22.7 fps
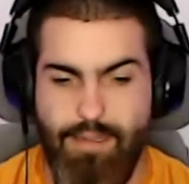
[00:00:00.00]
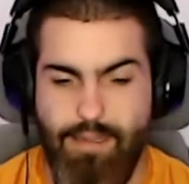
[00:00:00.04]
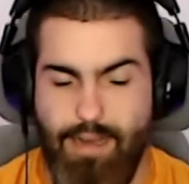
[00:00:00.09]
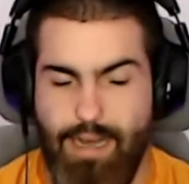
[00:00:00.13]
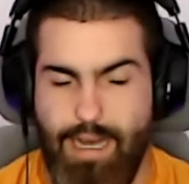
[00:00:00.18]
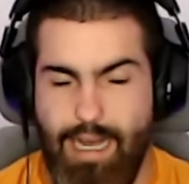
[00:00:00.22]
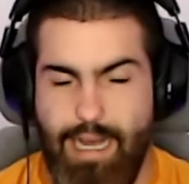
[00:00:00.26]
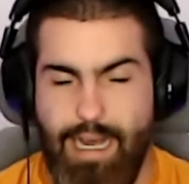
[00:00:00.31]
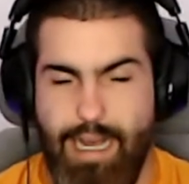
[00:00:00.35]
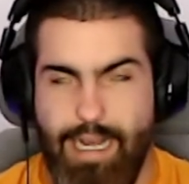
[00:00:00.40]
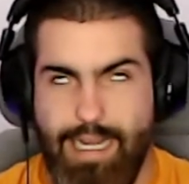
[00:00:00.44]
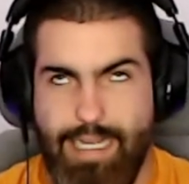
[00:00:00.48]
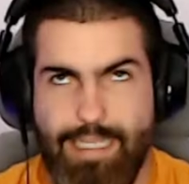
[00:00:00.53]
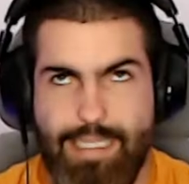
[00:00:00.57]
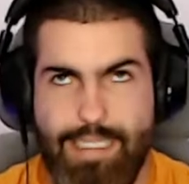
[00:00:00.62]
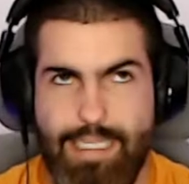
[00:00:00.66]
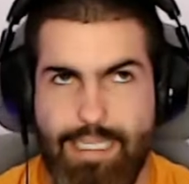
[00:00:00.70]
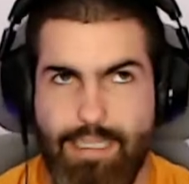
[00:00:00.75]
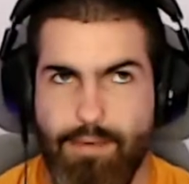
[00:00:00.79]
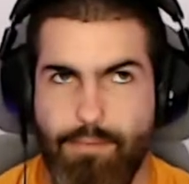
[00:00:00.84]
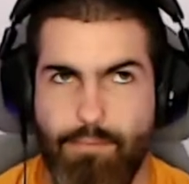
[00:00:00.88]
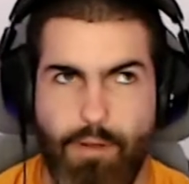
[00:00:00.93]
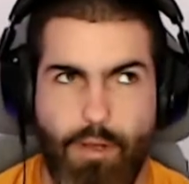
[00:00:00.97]
I could see
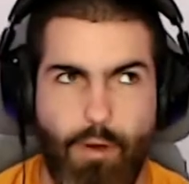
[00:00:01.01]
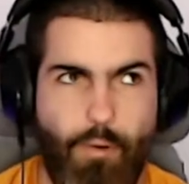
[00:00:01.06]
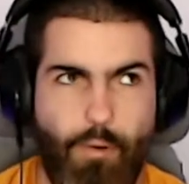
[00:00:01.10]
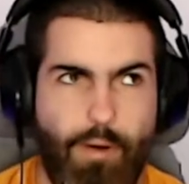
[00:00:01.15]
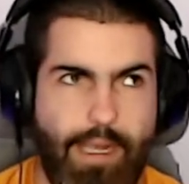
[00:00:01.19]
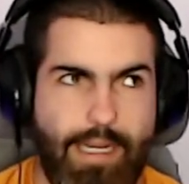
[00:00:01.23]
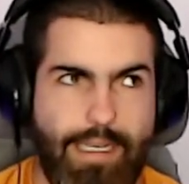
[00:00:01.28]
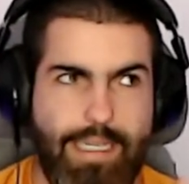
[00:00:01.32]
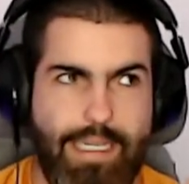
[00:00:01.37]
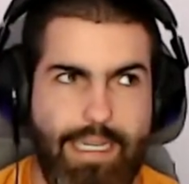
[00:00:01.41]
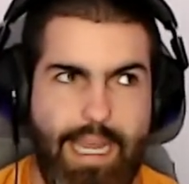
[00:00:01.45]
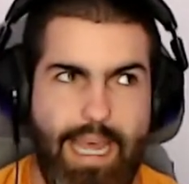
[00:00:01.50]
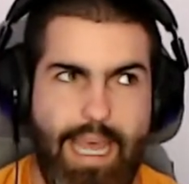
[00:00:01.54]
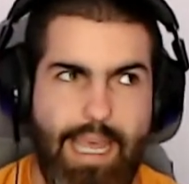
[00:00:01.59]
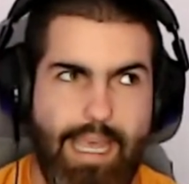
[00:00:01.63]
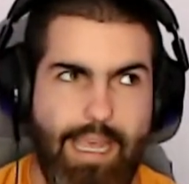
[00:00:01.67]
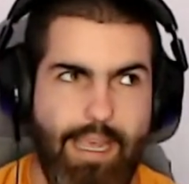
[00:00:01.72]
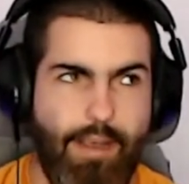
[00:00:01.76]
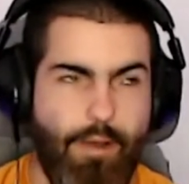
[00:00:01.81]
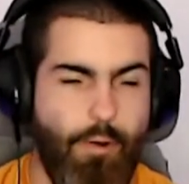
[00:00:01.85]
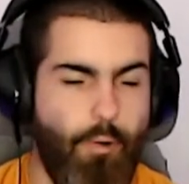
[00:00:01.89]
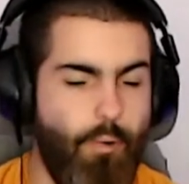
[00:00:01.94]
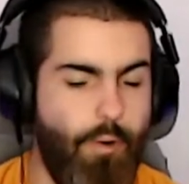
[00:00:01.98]
them going today
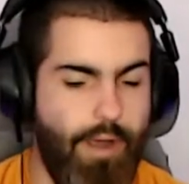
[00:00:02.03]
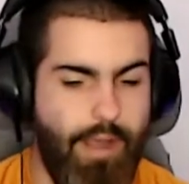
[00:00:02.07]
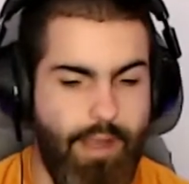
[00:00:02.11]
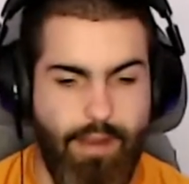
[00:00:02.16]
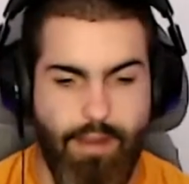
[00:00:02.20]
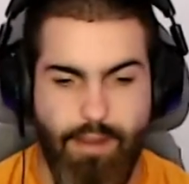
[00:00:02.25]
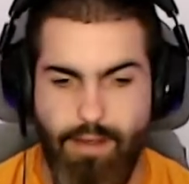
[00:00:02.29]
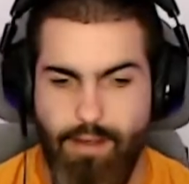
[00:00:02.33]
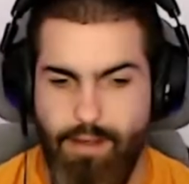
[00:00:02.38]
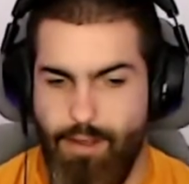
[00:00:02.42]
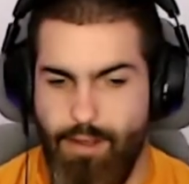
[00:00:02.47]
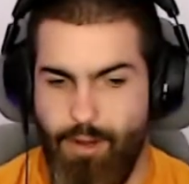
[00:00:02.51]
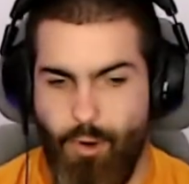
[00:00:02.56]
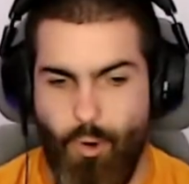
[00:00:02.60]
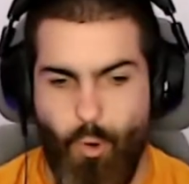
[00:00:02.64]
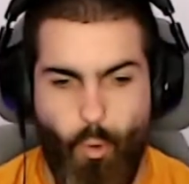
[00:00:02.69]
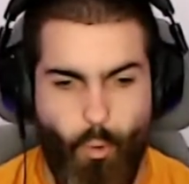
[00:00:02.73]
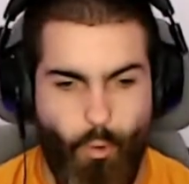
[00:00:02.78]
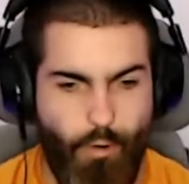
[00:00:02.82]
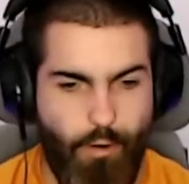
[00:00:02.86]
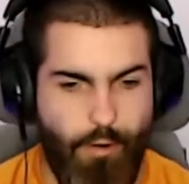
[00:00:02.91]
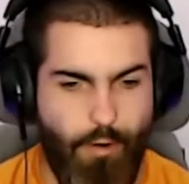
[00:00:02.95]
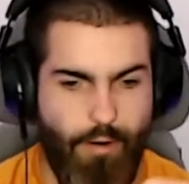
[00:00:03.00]
and going
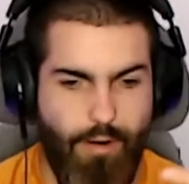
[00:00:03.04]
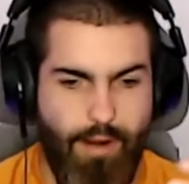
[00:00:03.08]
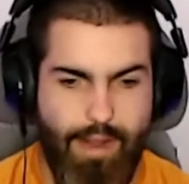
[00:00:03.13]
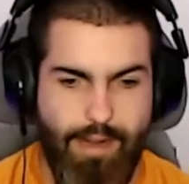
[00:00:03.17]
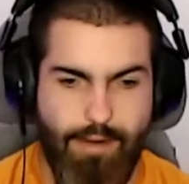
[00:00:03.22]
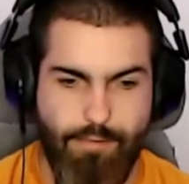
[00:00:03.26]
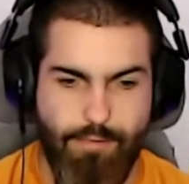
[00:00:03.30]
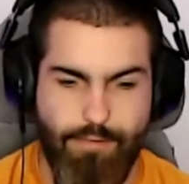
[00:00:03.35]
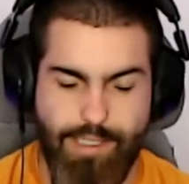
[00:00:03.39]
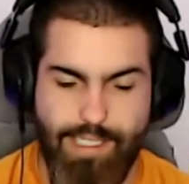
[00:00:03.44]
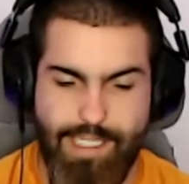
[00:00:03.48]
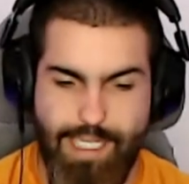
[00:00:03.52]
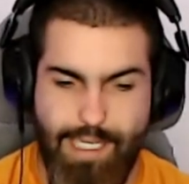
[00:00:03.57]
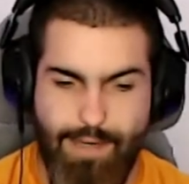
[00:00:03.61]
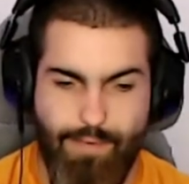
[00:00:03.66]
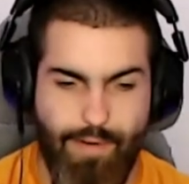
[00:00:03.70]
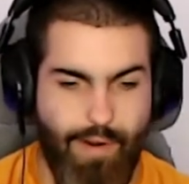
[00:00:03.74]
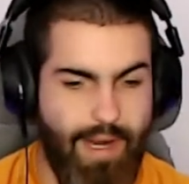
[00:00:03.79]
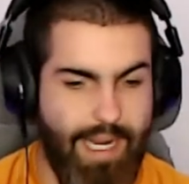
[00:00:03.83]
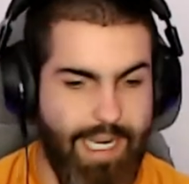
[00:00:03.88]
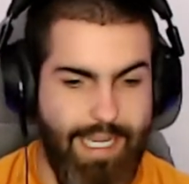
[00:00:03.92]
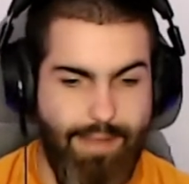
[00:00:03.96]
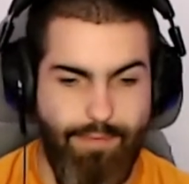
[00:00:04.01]
corner and
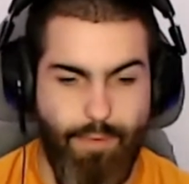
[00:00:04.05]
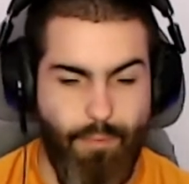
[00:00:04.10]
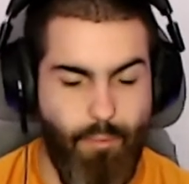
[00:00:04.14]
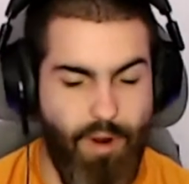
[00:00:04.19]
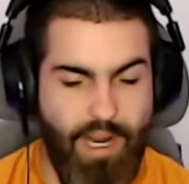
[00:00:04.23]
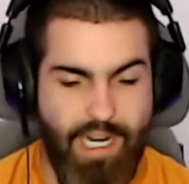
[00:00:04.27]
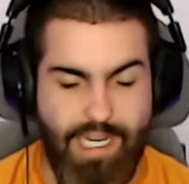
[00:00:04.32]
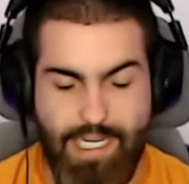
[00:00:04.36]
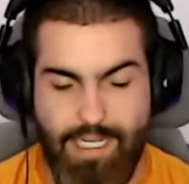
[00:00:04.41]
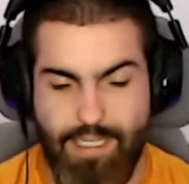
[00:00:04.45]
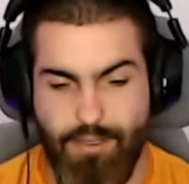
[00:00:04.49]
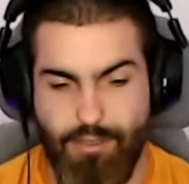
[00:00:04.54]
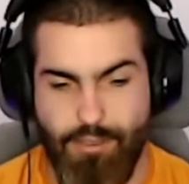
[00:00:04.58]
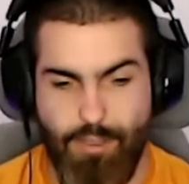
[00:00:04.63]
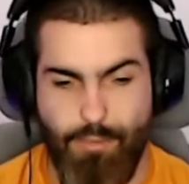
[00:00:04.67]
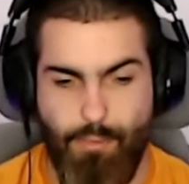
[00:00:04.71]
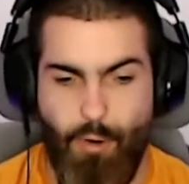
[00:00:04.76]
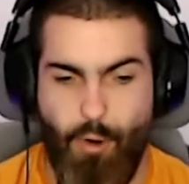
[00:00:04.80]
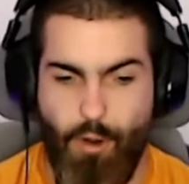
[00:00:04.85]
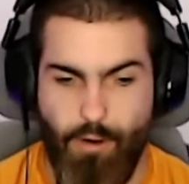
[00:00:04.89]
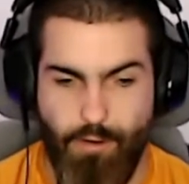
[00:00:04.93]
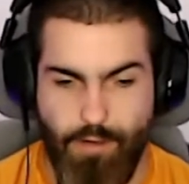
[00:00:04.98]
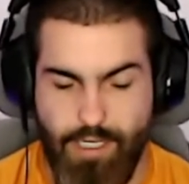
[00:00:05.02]
receiver, and even waiting till
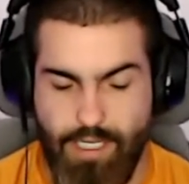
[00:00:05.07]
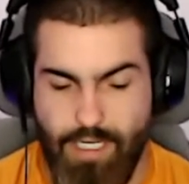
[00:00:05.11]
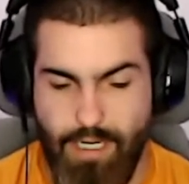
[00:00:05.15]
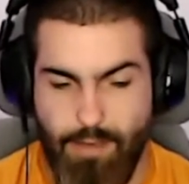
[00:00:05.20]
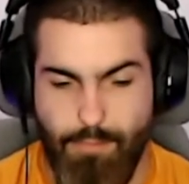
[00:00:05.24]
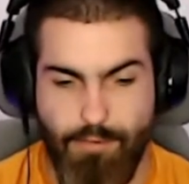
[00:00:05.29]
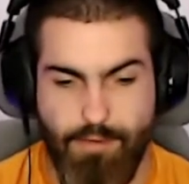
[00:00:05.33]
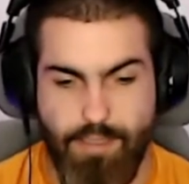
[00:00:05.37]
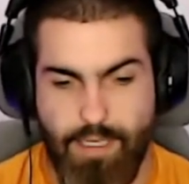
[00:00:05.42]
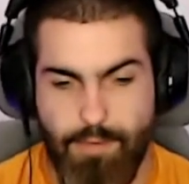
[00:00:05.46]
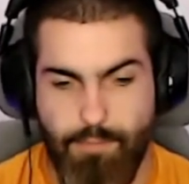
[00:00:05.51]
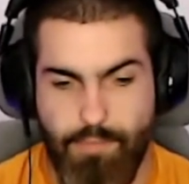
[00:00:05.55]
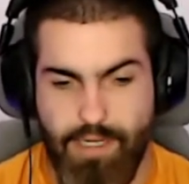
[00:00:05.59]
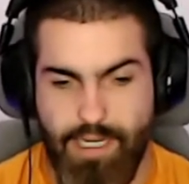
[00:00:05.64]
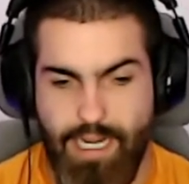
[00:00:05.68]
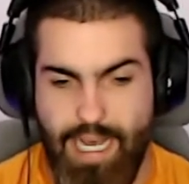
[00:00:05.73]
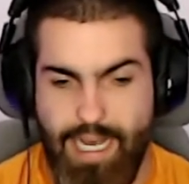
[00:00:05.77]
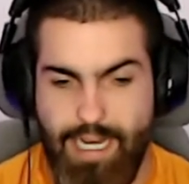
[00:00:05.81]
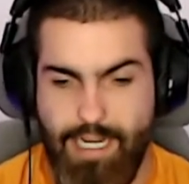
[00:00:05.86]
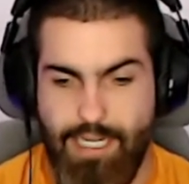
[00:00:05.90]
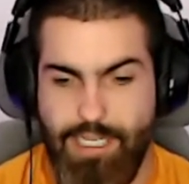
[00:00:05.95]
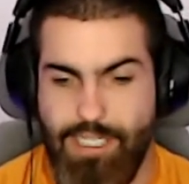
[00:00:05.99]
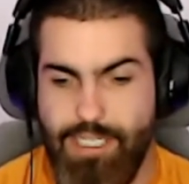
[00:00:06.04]
tomorrow to double dip at
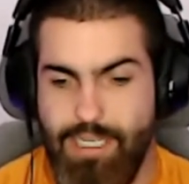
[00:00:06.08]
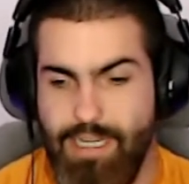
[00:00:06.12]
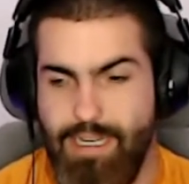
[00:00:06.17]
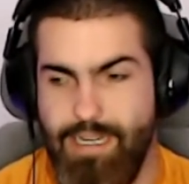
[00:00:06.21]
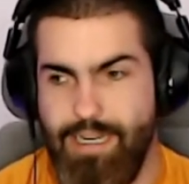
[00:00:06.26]
edge.